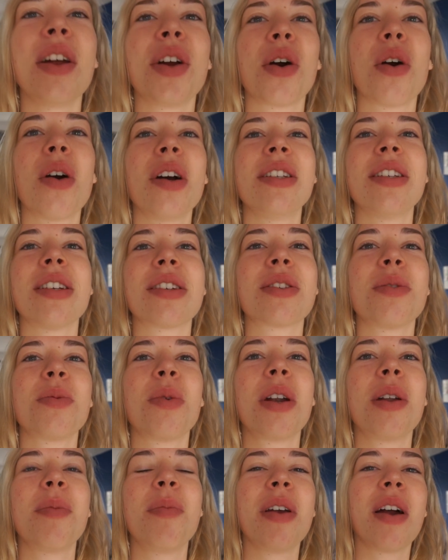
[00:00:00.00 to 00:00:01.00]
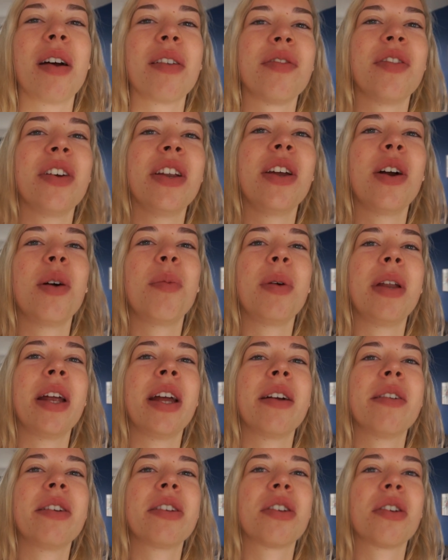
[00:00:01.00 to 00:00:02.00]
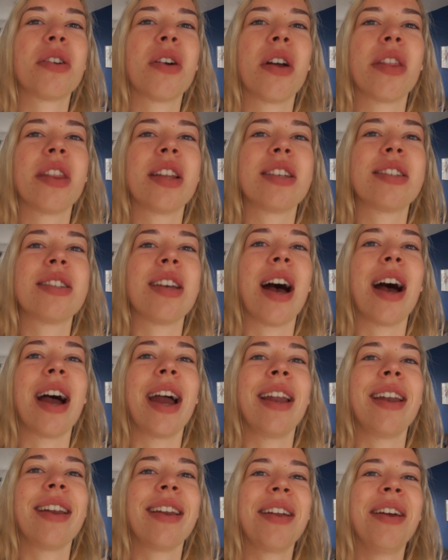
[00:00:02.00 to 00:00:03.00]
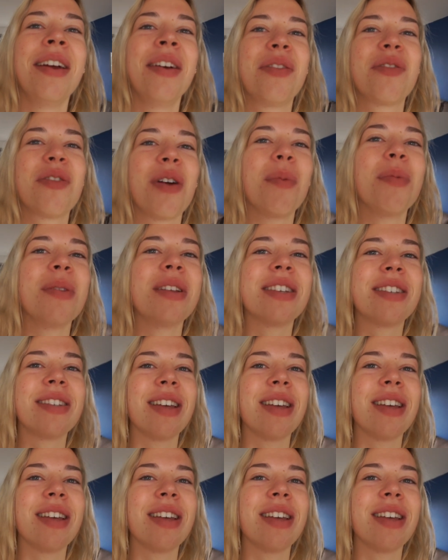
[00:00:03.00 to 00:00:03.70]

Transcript: Leora doesn't want to be on video, but here's her on the side, from the